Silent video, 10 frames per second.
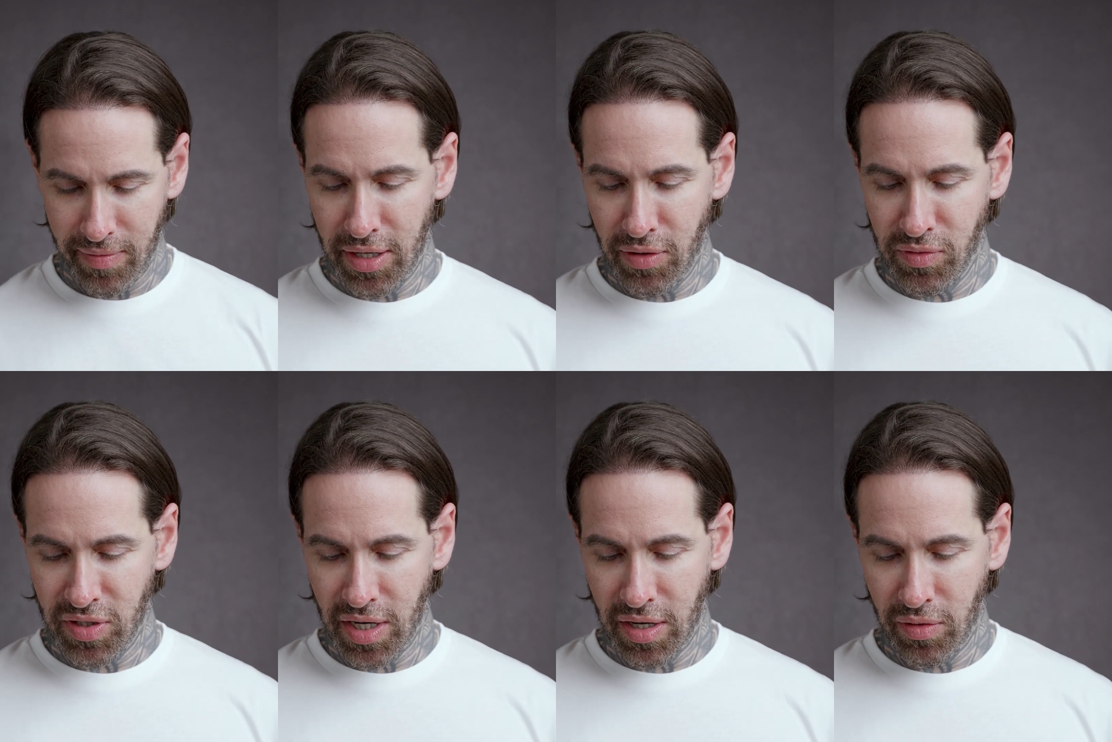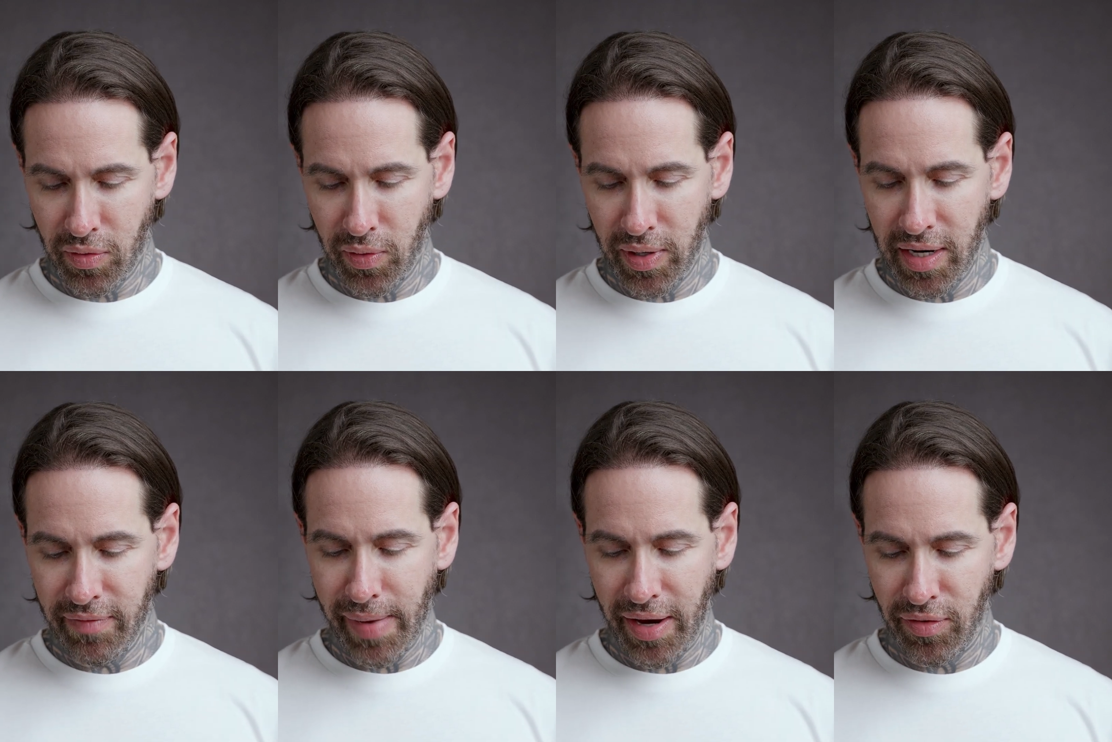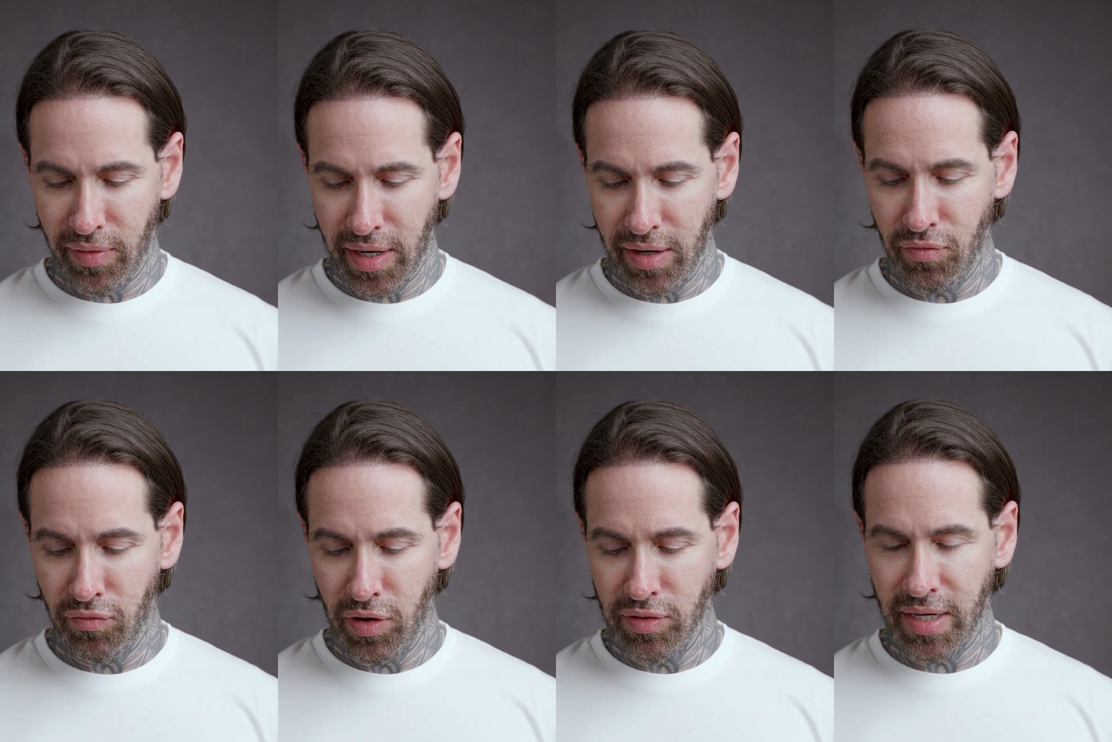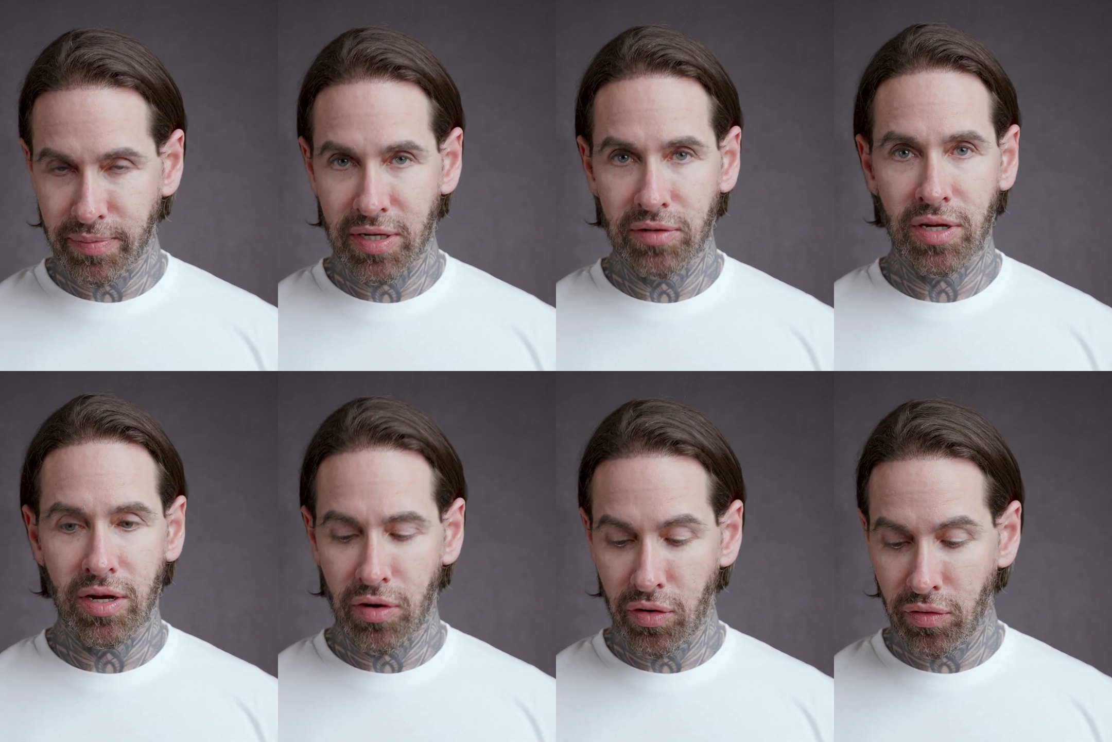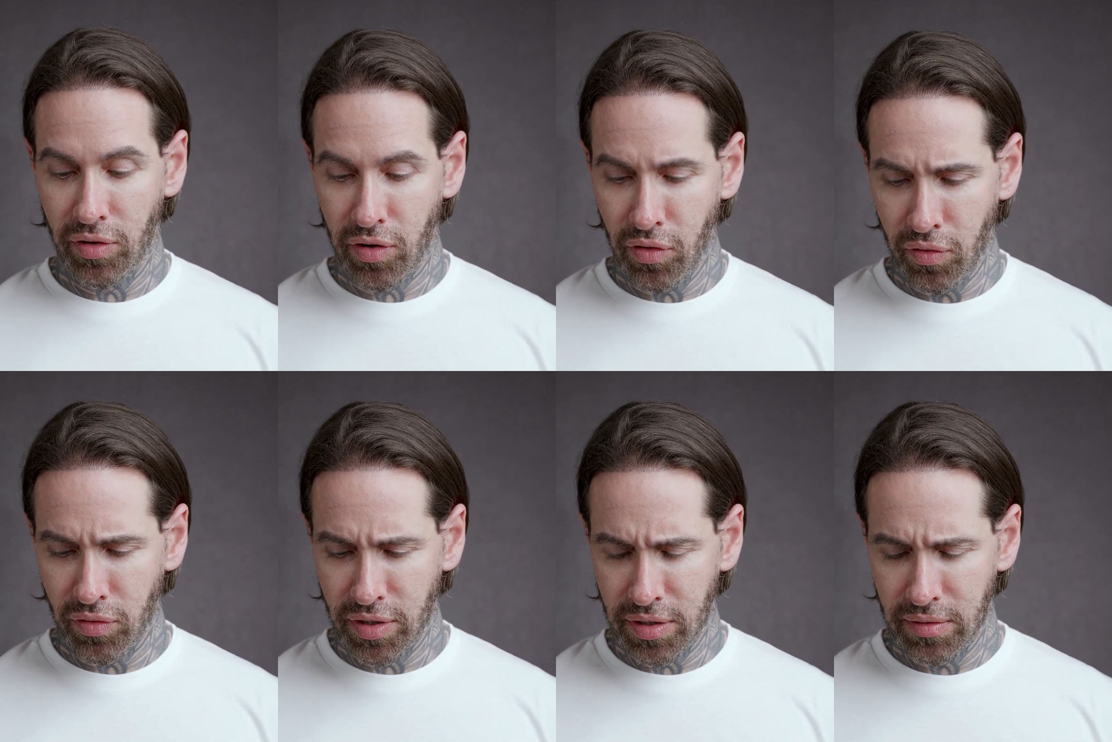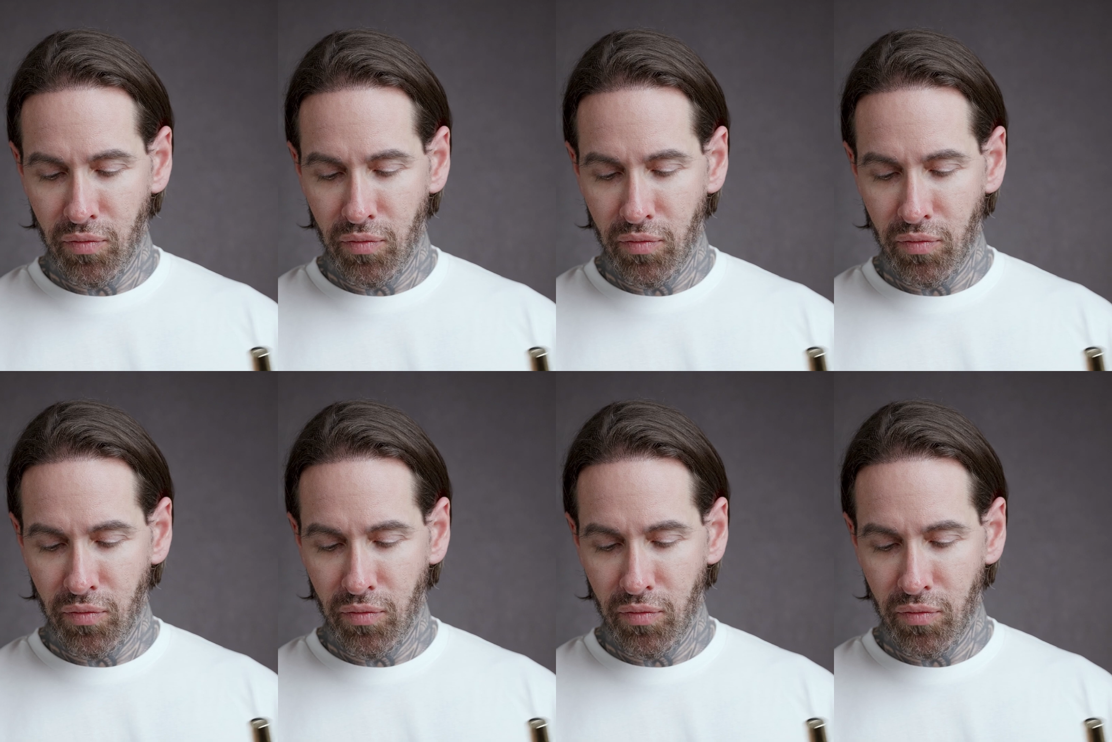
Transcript: The notes are oil of mandarin, rose absolute and oud accord.